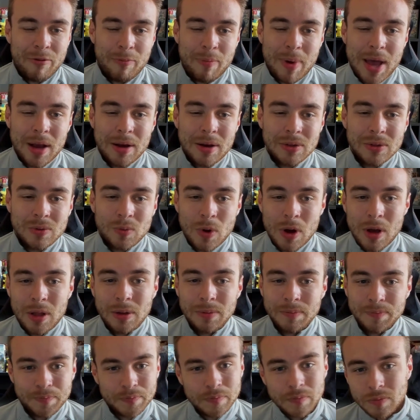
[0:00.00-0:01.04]
back as
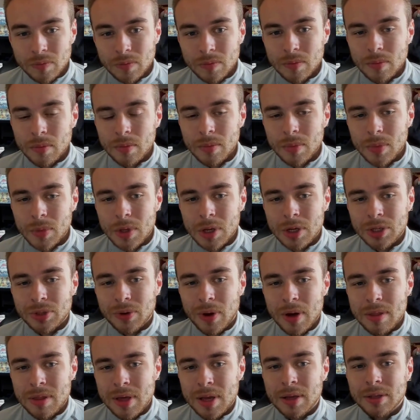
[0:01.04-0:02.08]
well.
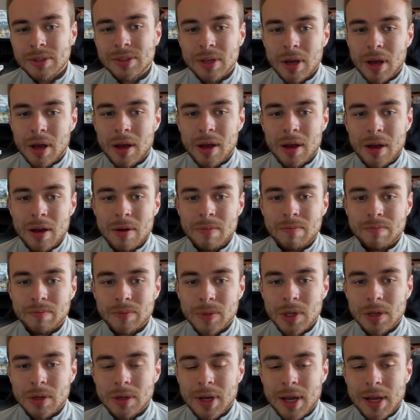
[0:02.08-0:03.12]
So I think
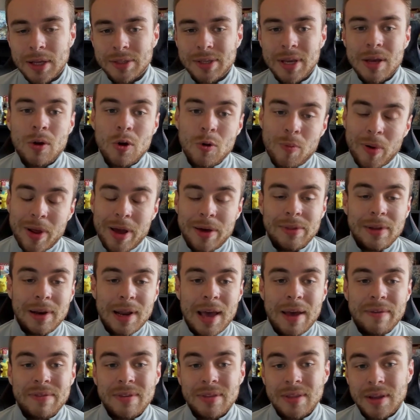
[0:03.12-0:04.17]
Cancelo will play on the
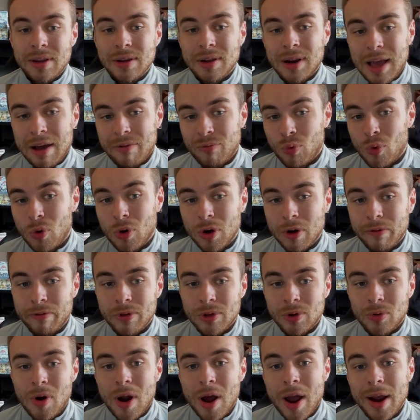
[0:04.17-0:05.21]
left, and then you'll have Walker for
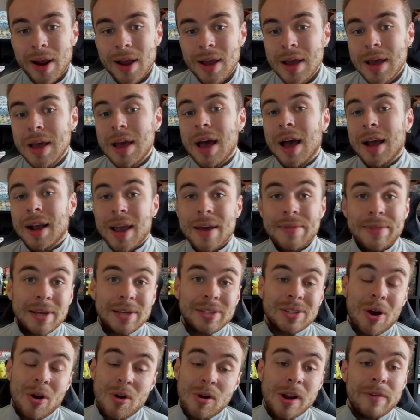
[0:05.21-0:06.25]
the right. Again,
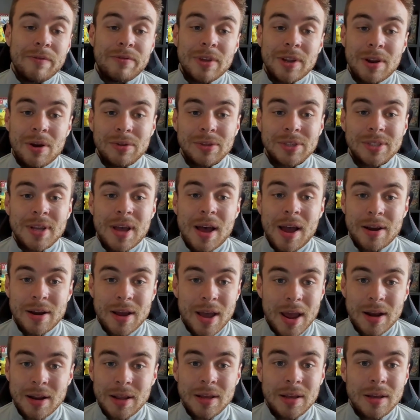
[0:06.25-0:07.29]
that's only if they don't sign
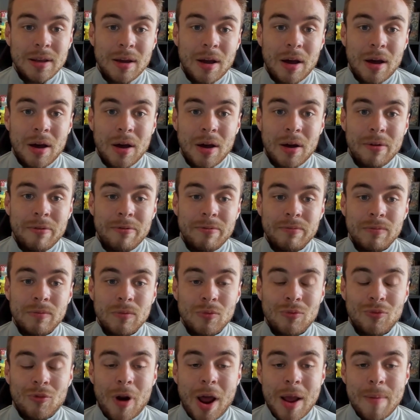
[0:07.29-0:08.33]
any
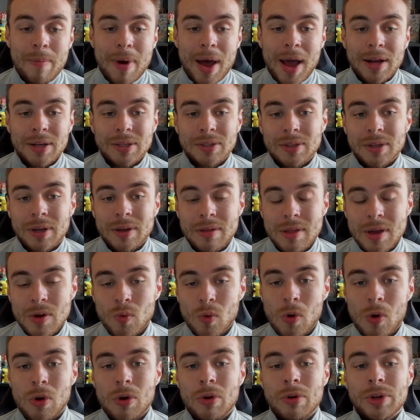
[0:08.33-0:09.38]
right backs. I think
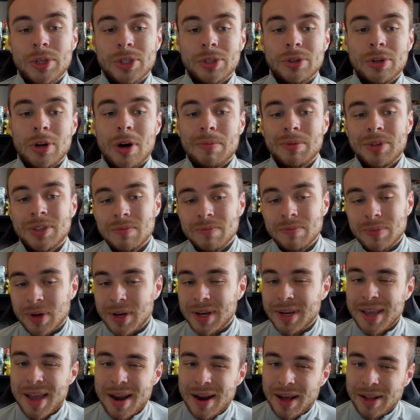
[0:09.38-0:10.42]
Walker is a good option. But
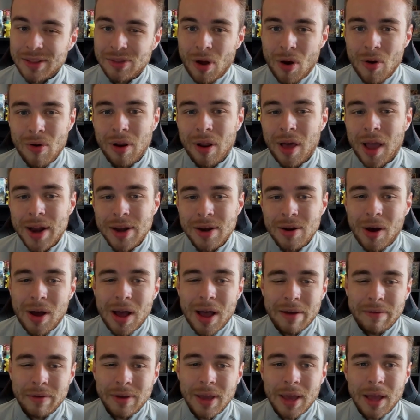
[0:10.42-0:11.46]
again, I don't like not
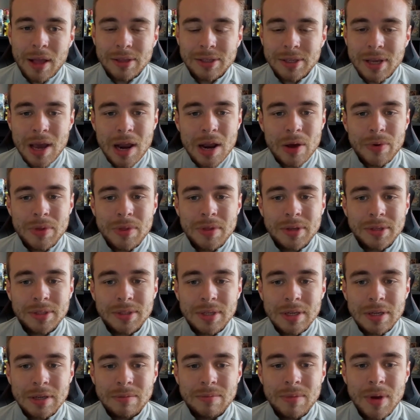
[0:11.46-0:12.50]
having Cancelo in this
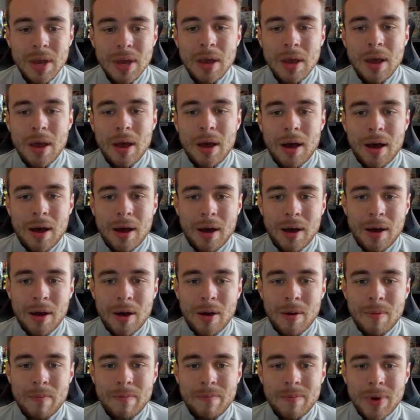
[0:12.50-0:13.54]
team.
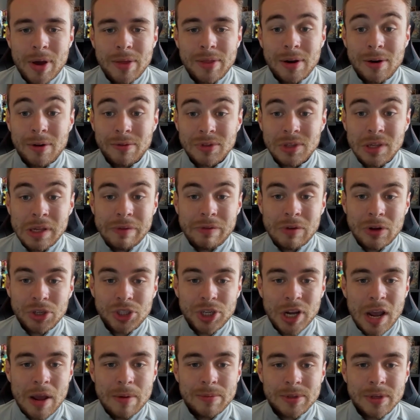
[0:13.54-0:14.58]
And then obviously you've got
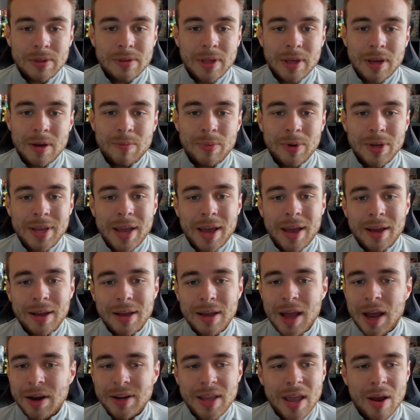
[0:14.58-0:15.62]
James in there, but yeah,
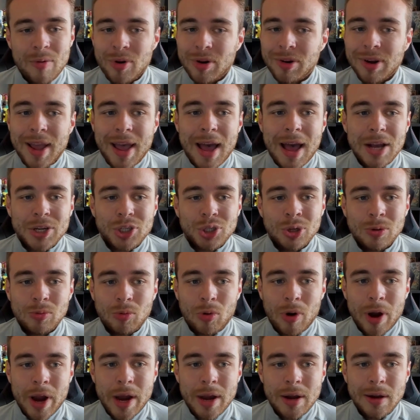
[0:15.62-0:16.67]
I'd get rid of Cash,
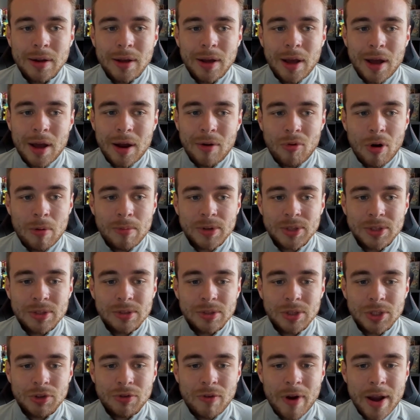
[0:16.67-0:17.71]
upgrade
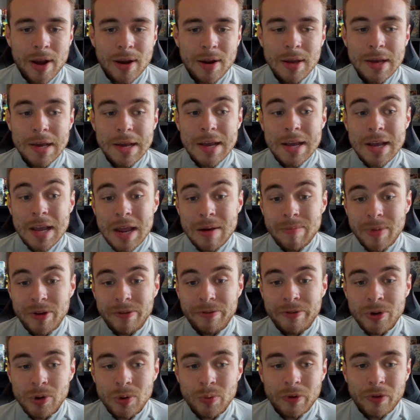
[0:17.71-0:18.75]
Robertson to Trent. In
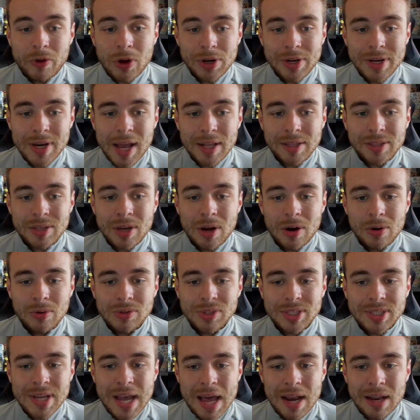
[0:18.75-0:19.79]
midfield, we've got Neto,
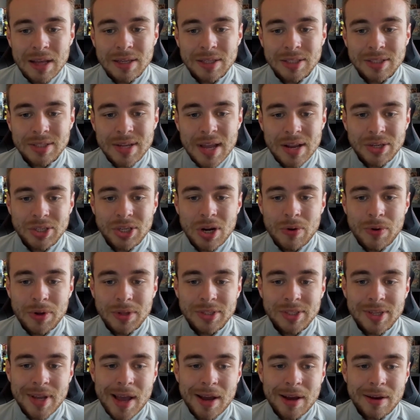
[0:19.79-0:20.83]
Salah, Sancho,
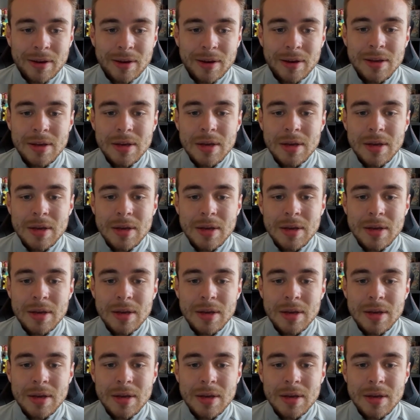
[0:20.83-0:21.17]
and Saka.